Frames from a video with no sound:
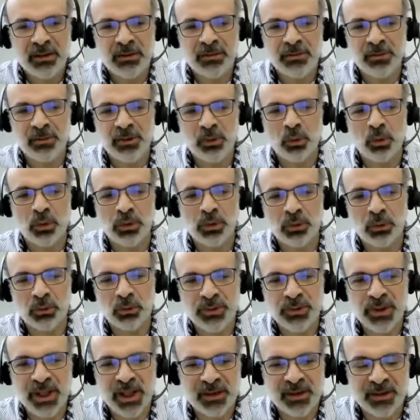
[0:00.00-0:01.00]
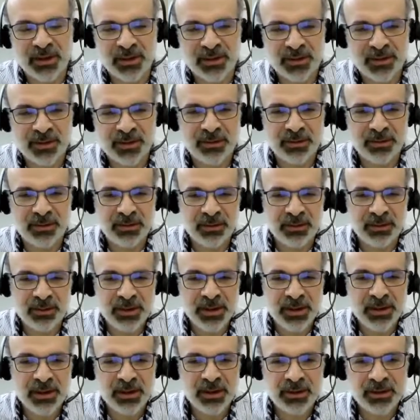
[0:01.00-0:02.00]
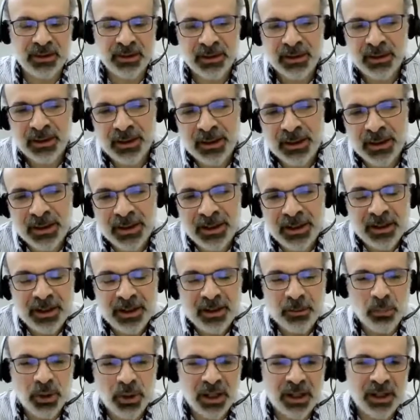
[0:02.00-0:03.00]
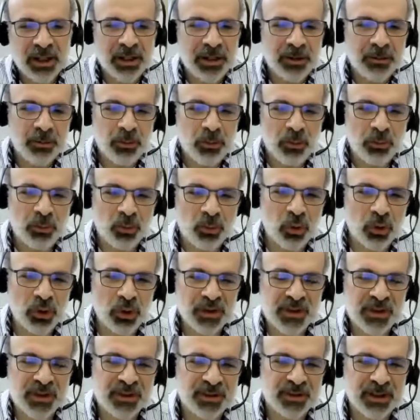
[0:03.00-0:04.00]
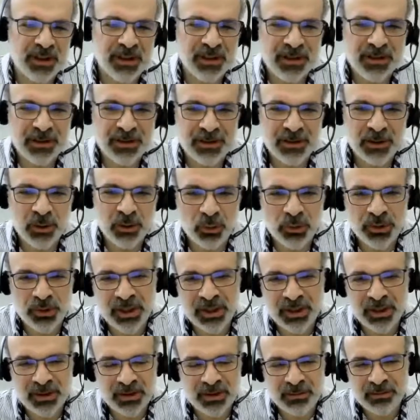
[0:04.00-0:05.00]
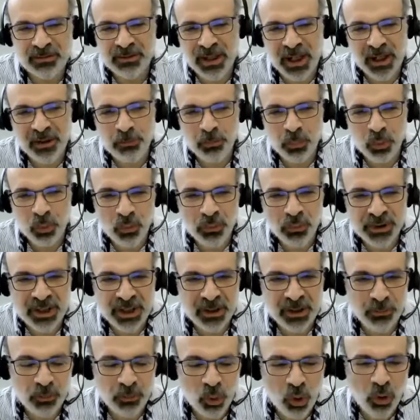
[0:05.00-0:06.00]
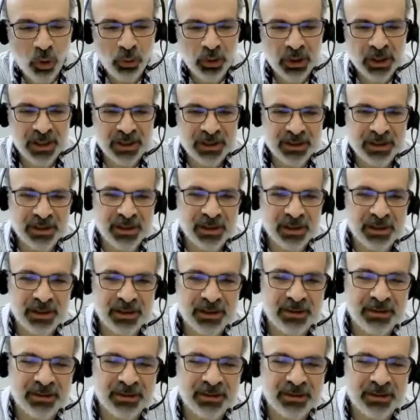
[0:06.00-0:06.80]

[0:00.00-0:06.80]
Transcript: all of that is needed. But of course, you know, the time proved him wrong, and that